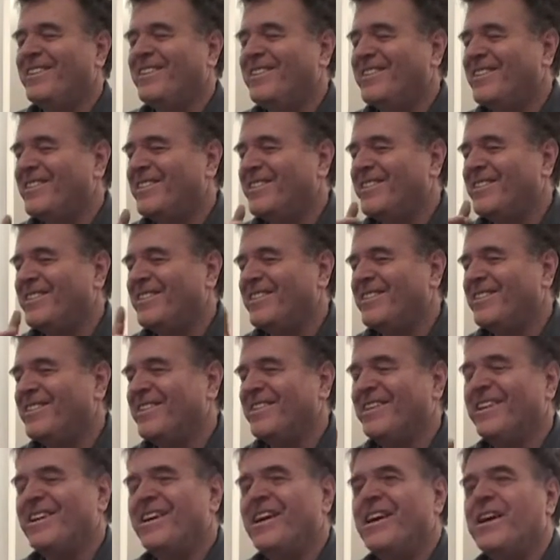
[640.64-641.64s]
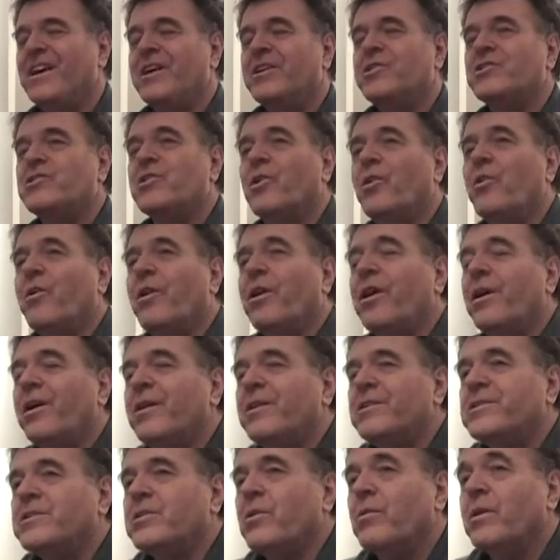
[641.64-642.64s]
You just so
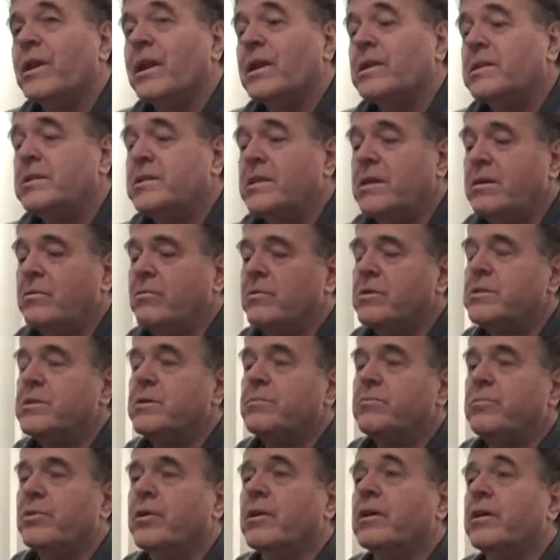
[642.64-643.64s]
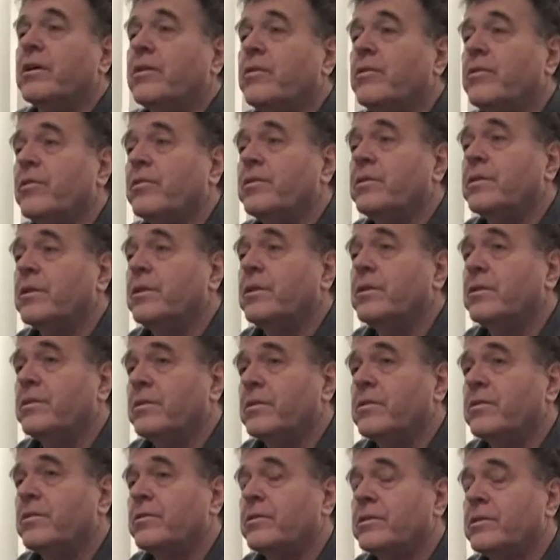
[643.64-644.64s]
what I did was a book in
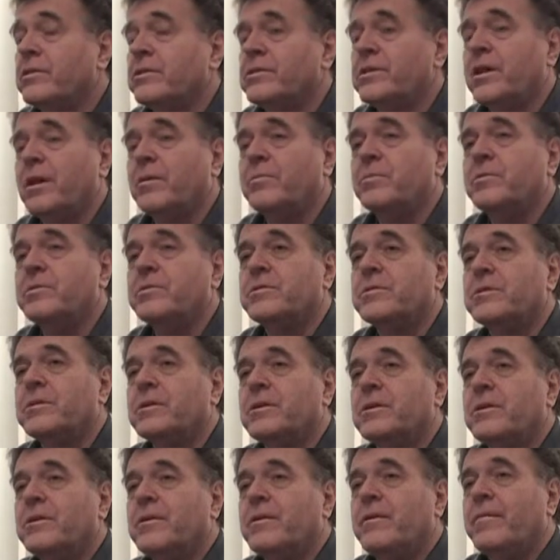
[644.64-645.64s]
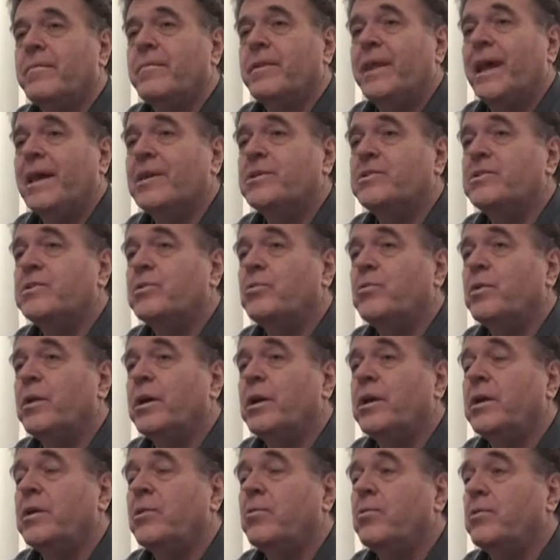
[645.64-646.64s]
13 chapters. That's the
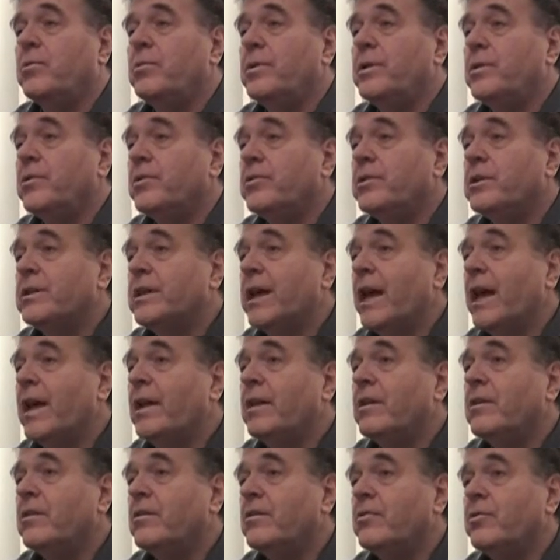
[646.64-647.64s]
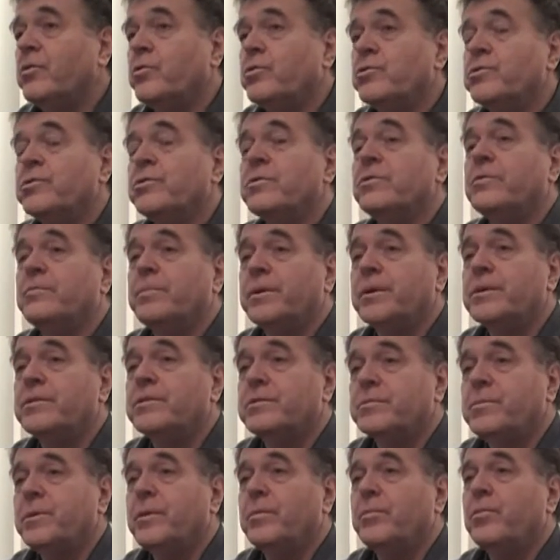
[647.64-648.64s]
way it will be looked at in the future,
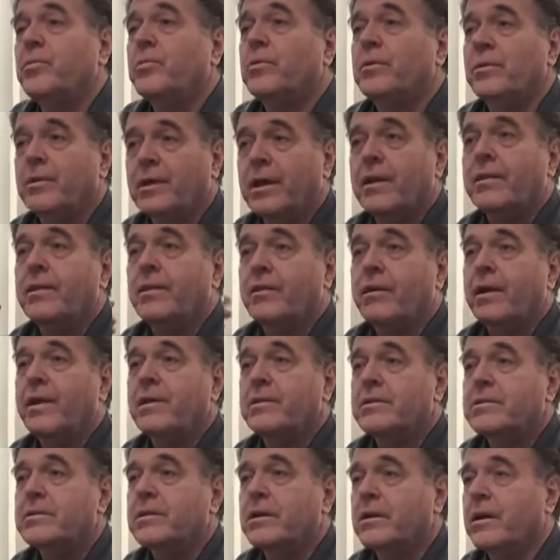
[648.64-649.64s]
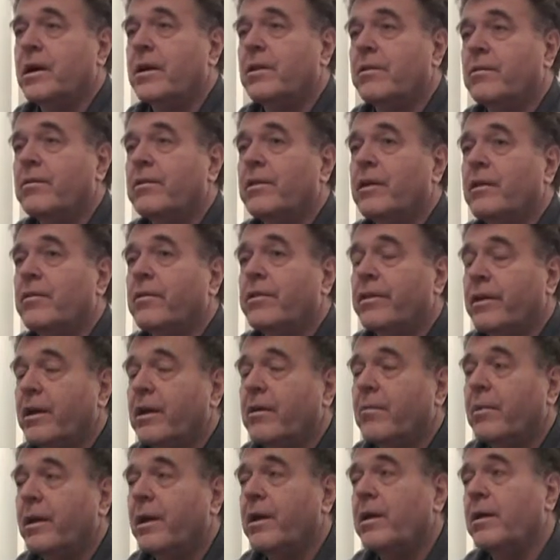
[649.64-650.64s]
because people will get their heads together and they'll
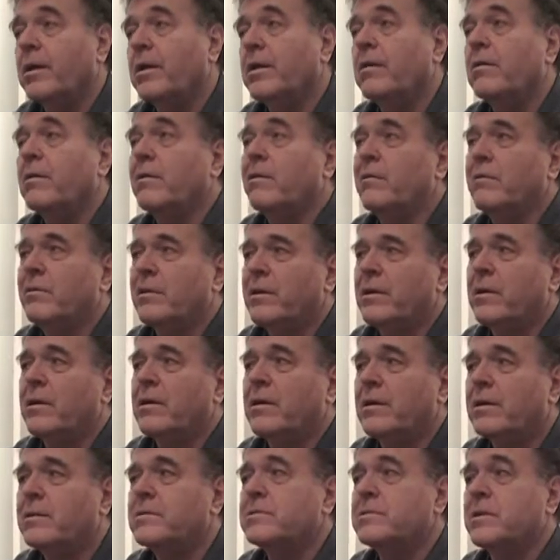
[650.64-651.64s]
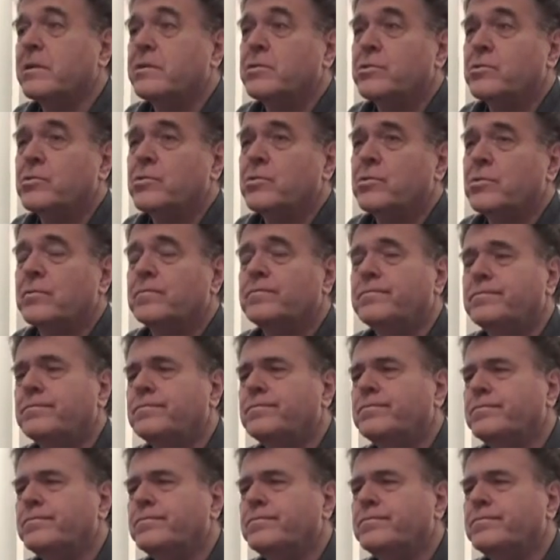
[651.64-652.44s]
think about it and they go, oh yeah, I guess that's true.